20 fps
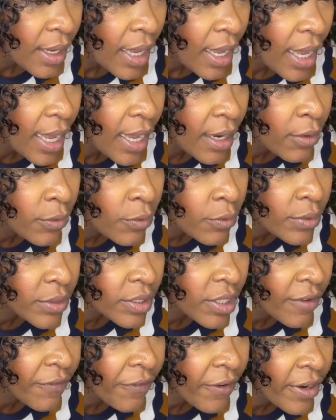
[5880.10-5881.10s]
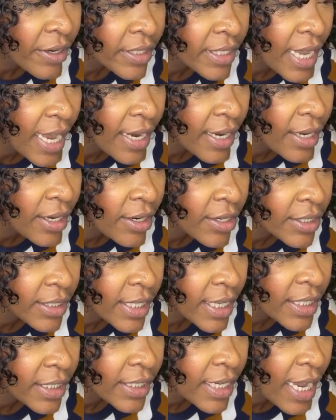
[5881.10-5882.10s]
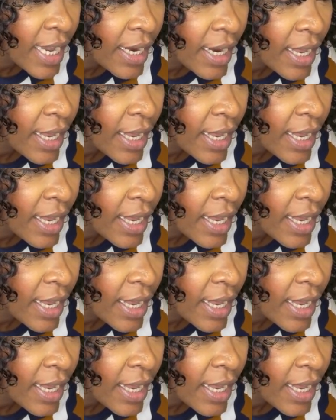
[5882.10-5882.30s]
And who suffers an innocent child